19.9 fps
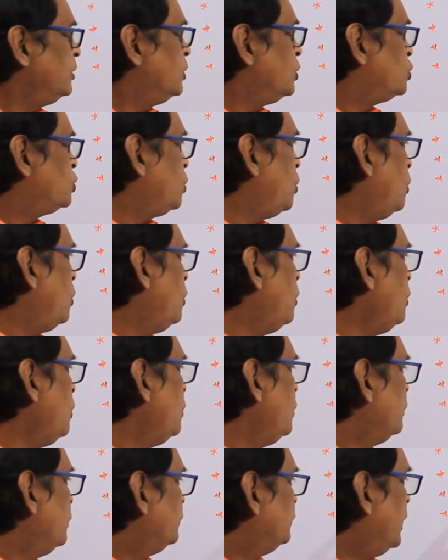
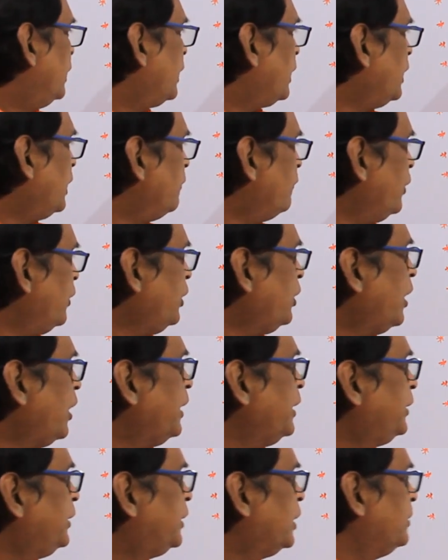So the revenue
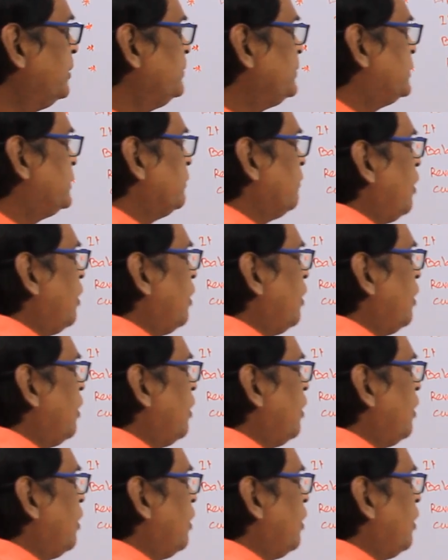items,